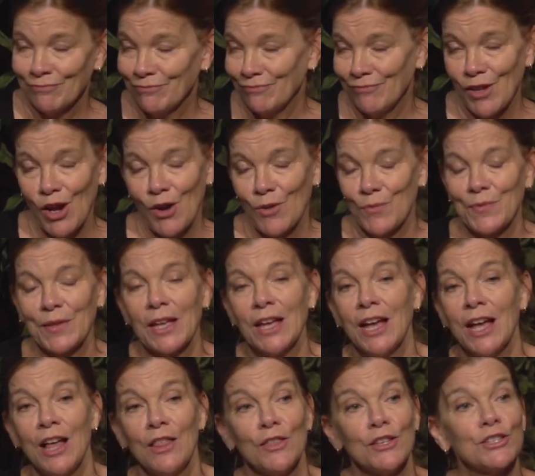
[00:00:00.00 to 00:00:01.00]
No.
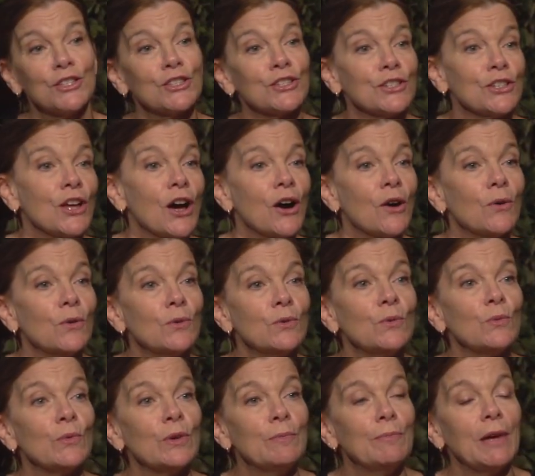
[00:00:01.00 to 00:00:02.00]
The
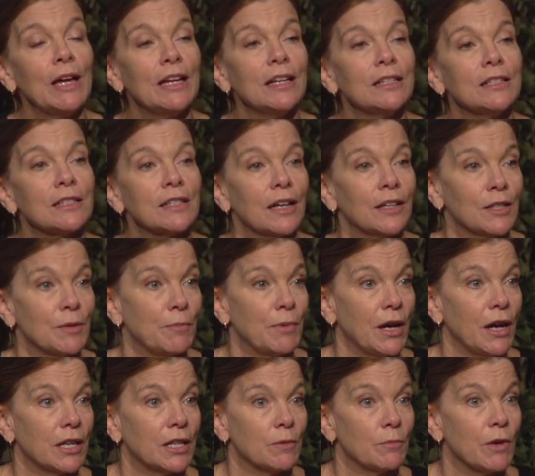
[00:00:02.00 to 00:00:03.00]
snow remains on the
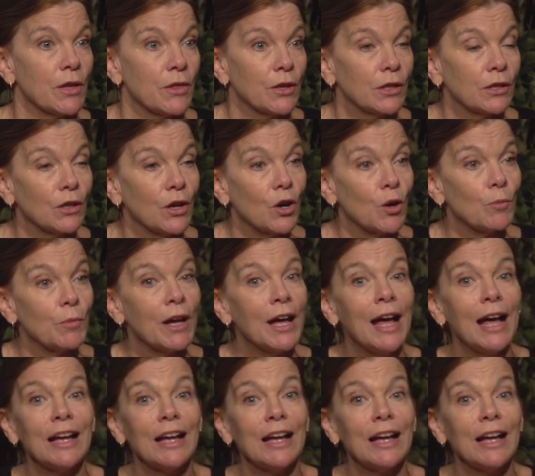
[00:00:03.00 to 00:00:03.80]
bottom of the globe,